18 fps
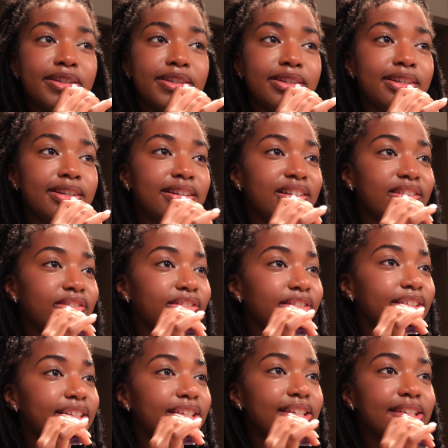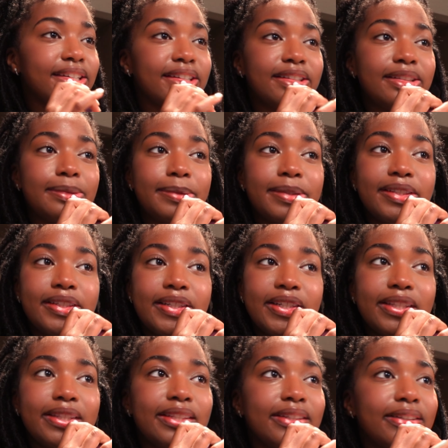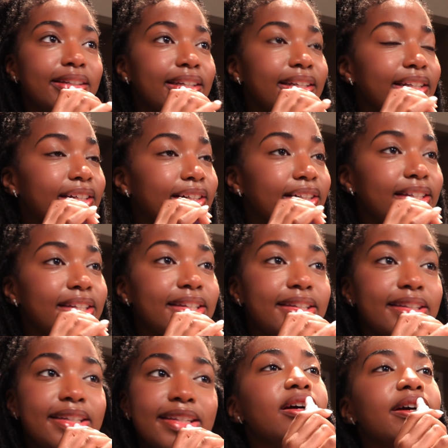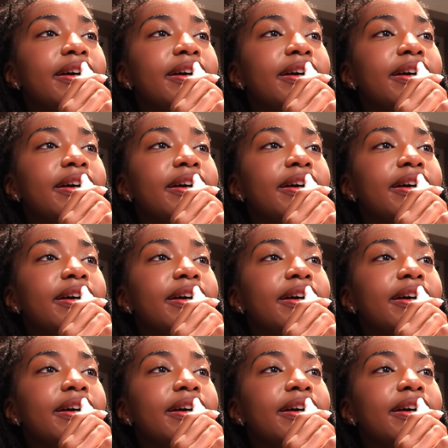are not freaking out about nothing right now, okay?